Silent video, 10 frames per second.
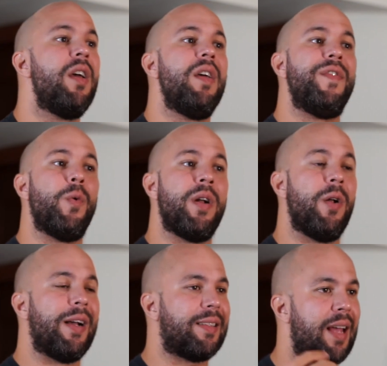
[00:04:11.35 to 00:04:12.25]
if you wanna
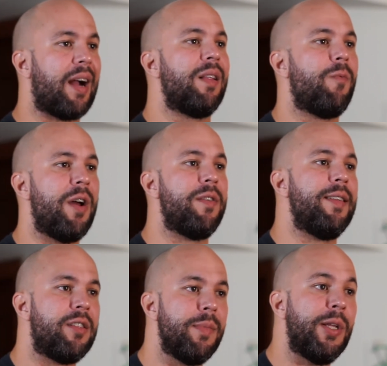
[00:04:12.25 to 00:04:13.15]
know exactly what you
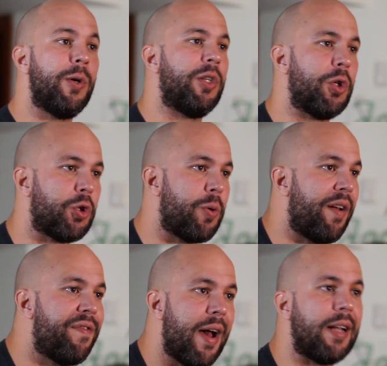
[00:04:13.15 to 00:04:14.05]
need to be doing to
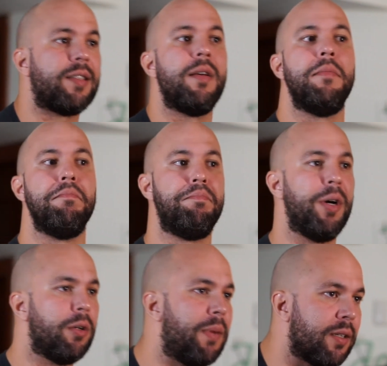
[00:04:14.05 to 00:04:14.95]
shred fat,
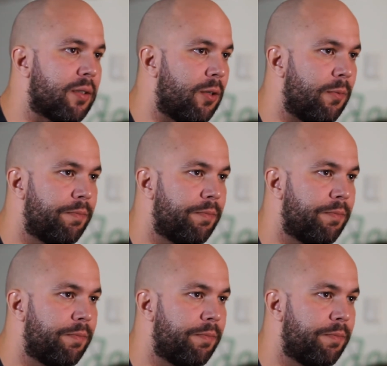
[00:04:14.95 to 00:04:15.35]
build muscle,